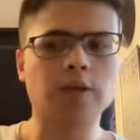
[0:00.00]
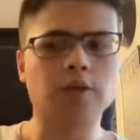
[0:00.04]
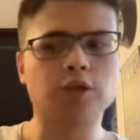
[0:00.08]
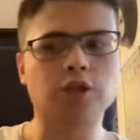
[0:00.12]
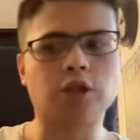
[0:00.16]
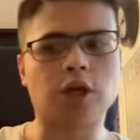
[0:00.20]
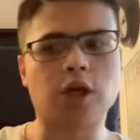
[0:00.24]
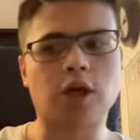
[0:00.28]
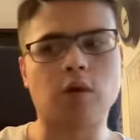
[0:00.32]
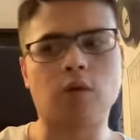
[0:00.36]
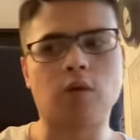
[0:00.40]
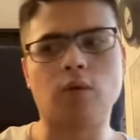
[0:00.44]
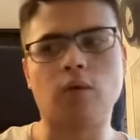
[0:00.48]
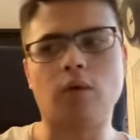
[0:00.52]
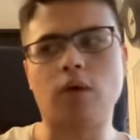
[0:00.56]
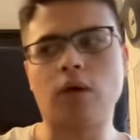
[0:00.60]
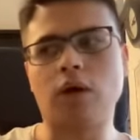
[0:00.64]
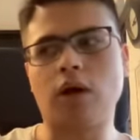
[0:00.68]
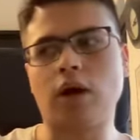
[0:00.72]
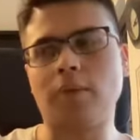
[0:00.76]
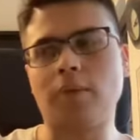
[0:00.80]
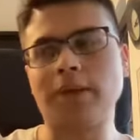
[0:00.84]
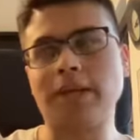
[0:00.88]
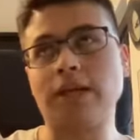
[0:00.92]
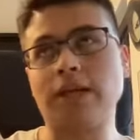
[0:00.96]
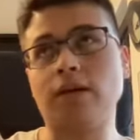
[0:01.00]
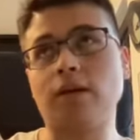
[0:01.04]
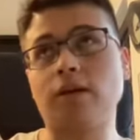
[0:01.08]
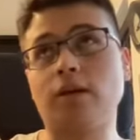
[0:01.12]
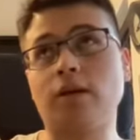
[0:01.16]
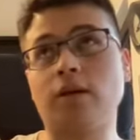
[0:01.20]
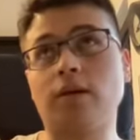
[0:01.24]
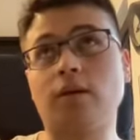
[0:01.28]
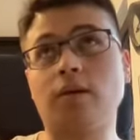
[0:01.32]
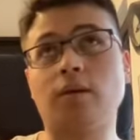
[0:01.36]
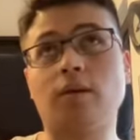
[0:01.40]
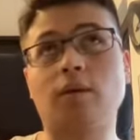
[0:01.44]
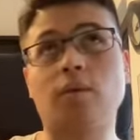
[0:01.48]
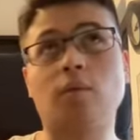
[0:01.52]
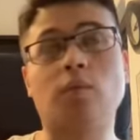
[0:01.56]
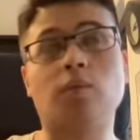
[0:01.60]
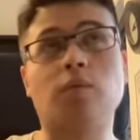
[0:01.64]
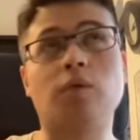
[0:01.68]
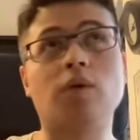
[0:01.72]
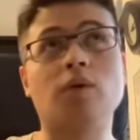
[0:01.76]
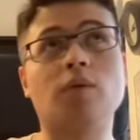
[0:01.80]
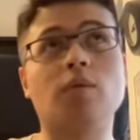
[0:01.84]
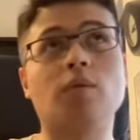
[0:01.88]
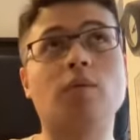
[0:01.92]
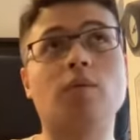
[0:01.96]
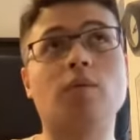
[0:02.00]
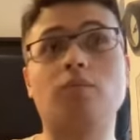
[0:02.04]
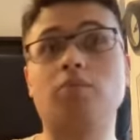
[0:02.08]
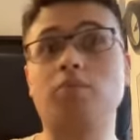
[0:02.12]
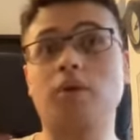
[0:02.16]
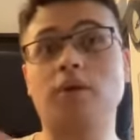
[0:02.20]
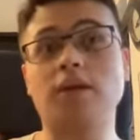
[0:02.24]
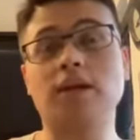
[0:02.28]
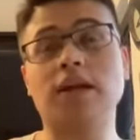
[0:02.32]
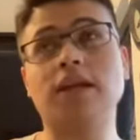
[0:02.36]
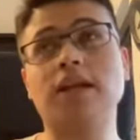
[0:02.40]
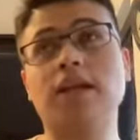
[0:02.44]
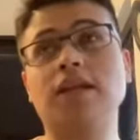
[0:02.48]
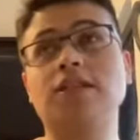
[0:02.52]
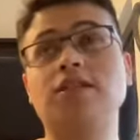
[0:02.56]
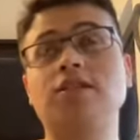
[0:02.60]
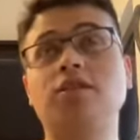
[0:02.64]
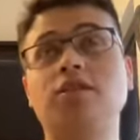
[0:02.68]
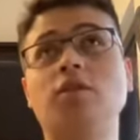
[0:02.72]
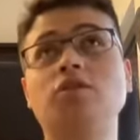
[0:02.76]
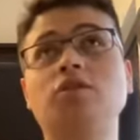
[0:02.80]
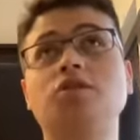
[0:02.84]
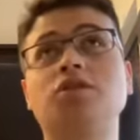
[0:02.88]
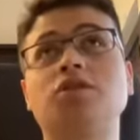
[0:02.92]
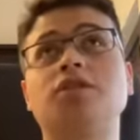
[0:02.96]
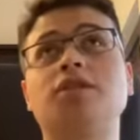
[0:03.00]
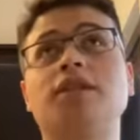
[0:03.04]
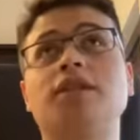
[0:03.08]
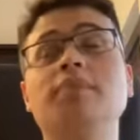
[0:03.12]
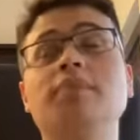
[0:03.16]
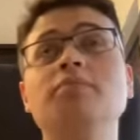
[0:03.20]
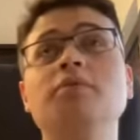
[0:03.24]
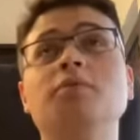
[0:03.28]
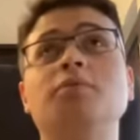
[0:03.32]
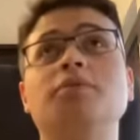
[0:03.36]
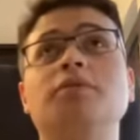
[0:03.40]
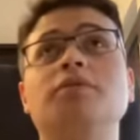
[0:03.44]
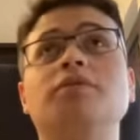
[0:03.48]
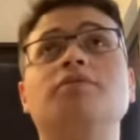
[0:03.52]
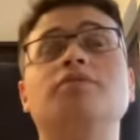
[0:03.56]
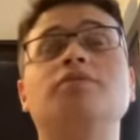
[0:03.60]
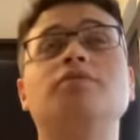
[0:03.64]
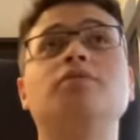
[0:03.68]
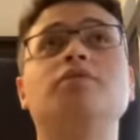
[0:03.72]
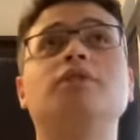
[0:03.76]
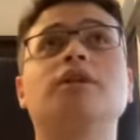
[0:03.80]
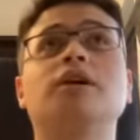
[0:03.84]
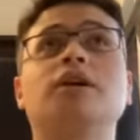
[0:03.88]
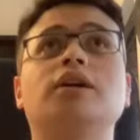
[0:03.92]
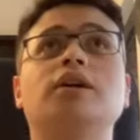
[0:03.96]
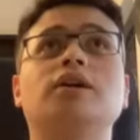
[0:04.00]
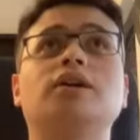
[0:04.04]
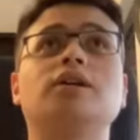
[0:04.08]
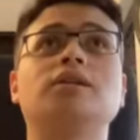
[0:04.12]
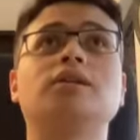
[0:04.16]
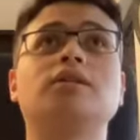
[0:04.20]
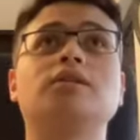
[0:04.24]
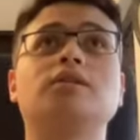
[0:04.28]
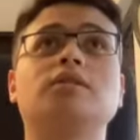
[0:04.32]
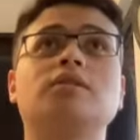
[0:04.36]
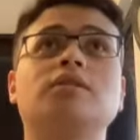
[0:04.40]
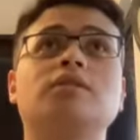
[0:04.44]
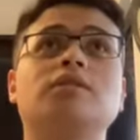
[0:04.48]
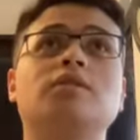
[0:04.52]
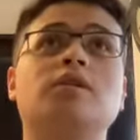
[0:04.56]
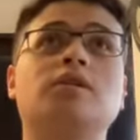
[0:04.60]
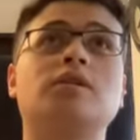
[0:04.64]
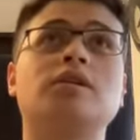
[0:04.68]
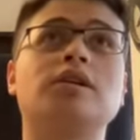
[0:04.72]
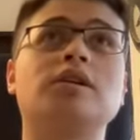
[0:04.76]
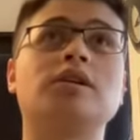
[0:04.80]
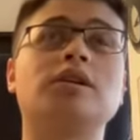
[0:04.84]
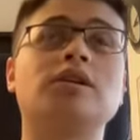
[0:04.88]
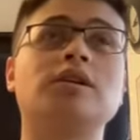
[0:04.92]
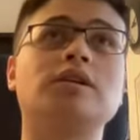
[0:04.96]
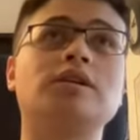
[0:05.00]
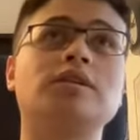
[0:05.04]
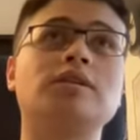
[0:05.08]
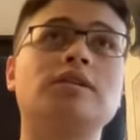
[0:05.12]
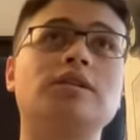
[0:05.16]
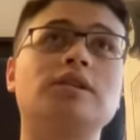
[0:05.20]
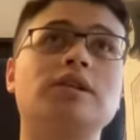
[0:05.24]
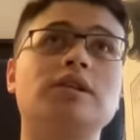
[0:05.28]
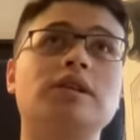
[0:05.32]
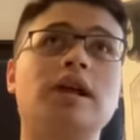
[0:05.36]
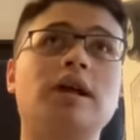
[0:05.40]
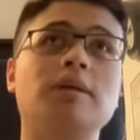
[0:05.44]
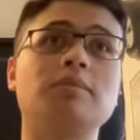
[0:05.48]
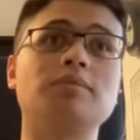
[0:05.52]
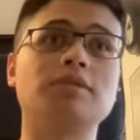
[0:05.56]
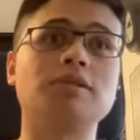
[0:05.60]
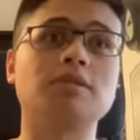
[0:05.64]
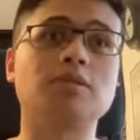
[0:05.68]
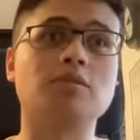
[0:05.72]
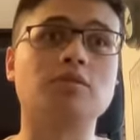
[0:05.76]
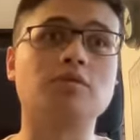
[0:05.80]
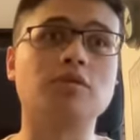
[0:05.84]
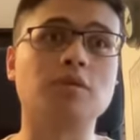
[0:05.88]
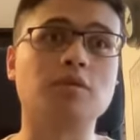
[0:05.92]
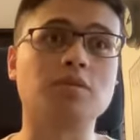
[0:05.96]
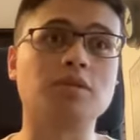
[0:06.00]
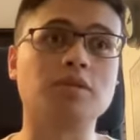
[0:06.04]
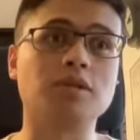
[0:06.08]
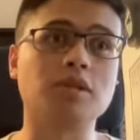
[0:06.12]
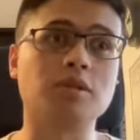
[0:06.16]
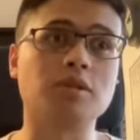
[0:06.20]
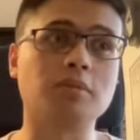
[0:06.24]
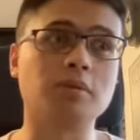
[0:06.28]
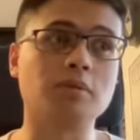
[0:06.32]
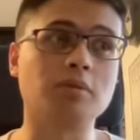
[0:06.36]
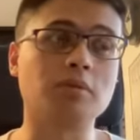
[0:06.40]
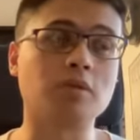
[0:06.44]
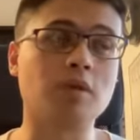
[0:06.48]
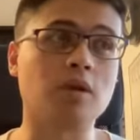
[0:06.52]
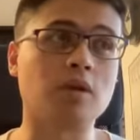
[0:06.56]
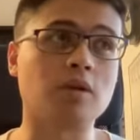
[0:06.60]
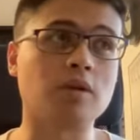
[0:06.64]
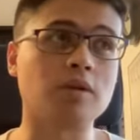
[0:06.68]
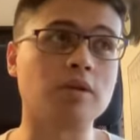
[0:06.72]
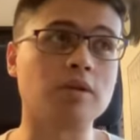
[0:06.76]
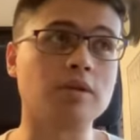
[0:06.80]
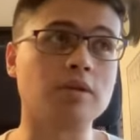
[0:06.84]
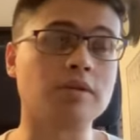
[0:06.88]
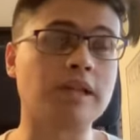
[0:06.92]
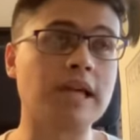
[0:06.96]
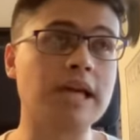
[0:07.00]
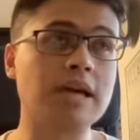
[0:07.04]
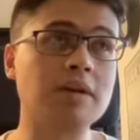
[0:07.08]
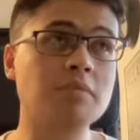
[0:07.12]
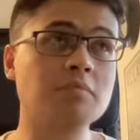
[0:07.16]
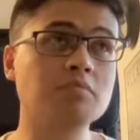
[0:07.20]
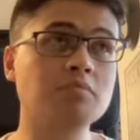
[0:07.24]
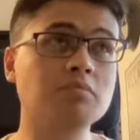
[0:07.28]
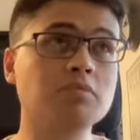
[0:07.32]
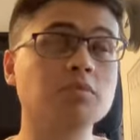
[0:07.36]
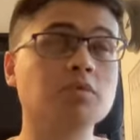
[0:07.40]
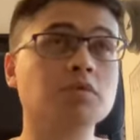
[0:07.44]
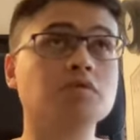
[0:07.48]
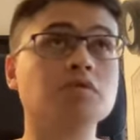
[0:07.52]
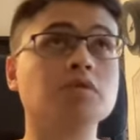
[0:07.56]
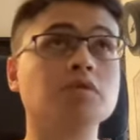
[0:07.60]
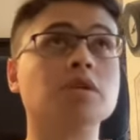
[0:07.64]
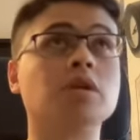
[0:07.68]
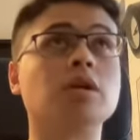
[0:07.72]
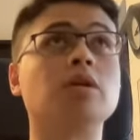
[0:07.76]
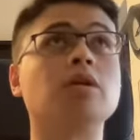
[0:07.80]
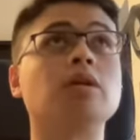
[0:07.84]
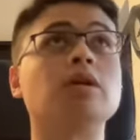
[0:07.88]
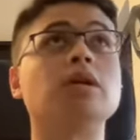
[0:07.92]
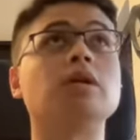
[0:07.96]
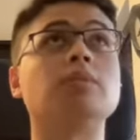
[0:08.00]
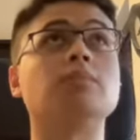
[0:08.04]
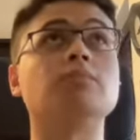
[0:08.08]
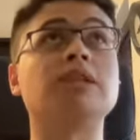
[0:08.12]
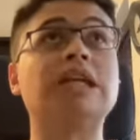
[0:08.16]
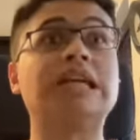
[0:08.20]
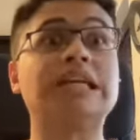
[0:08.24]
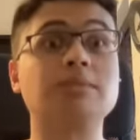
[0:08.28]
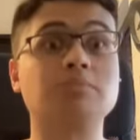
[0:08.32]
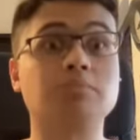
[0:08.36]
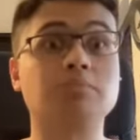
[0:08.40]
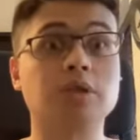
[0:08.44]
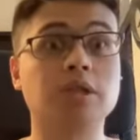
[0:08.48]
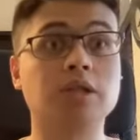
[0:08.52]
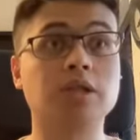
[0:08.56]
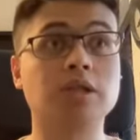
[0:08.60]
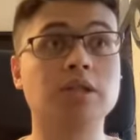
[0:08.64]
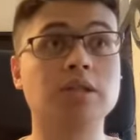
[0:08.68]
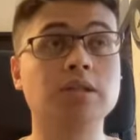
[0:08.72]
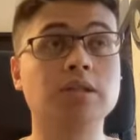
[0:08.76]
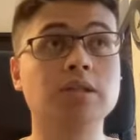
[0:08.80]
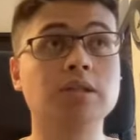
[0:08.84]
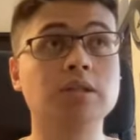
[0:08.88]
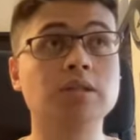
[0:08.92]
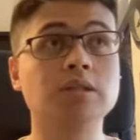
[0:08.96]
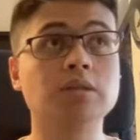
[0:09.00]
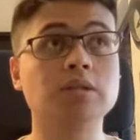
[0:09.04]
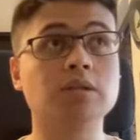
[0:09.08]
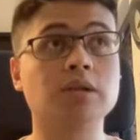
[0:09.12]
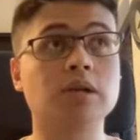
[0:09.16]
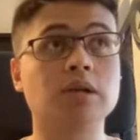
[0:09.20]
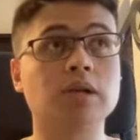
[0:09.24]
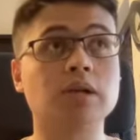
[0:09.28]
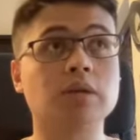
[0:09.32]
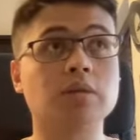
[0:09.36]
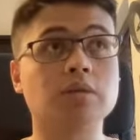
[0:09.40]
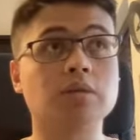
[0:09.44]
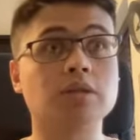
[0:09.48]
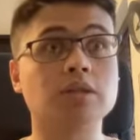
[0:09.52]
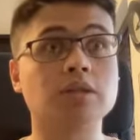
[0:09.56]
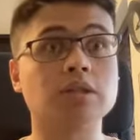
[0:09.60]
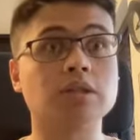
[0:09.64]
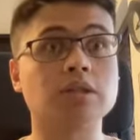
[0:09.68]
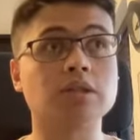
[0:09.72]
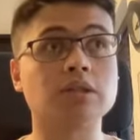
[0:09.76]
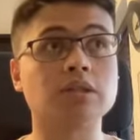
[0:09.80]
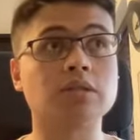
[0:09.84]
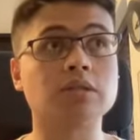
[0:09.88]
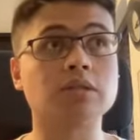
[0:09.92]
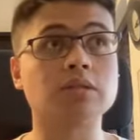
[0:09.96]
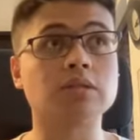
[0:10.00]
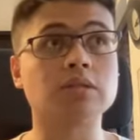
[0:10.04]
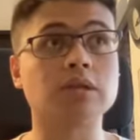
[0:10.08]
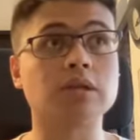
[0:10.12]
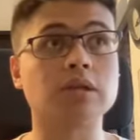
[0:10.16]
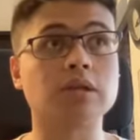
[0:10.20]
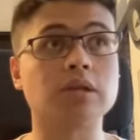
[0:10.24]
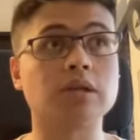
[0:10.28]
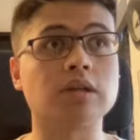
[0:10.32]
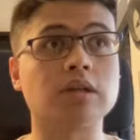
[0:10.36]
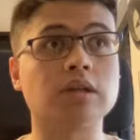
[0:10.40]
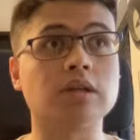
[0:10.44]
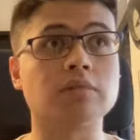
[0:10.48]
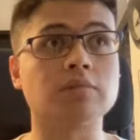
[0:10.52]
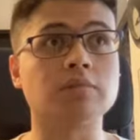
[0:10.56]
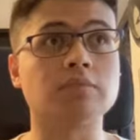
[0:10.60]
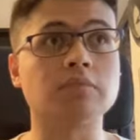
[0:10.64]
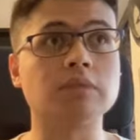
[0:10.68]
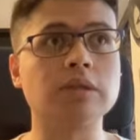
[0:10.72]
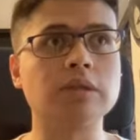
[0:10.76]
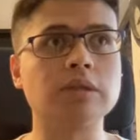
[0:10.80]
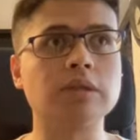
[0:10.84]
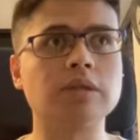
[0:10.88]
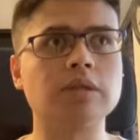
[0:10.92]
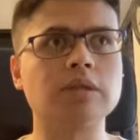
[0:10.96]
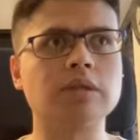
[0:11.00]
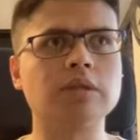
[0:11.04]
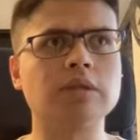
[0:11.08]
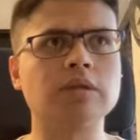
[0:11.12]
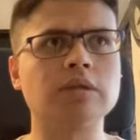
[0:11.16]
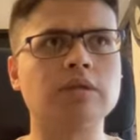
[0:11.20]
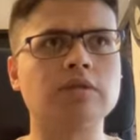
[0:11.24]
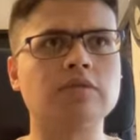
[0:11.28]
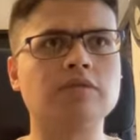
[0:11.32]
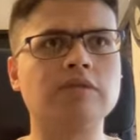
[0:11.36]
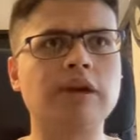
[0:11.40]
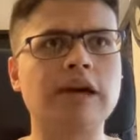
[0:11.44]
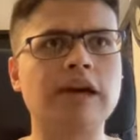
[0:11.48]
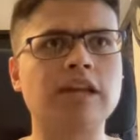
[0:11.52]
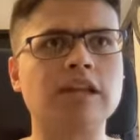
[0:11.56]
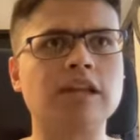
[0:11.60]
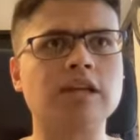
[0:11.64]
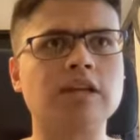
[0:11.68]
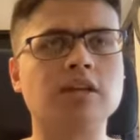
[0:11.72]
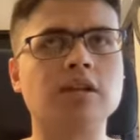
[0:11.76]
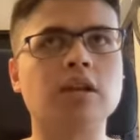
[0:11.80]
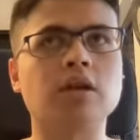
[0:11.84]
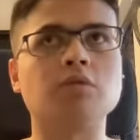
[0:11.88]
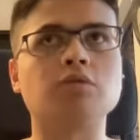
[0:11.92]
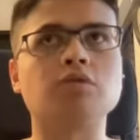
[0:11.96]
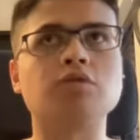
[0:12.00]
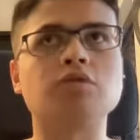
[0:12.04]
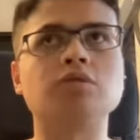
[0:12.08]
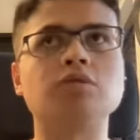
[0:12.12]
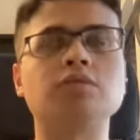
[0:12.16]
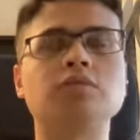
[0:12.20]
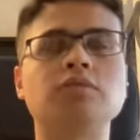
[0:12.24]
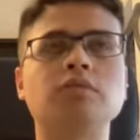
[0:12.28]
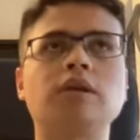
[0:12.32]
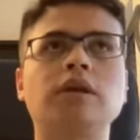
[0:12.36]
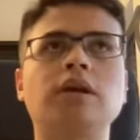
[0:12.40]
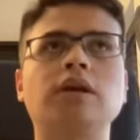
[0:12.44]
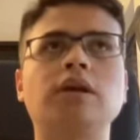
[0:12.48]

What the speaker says: So, I mean, it's not just them that we've got a game to look forward to. I mean, we've got them, we've got Blackburn, which is another fairly close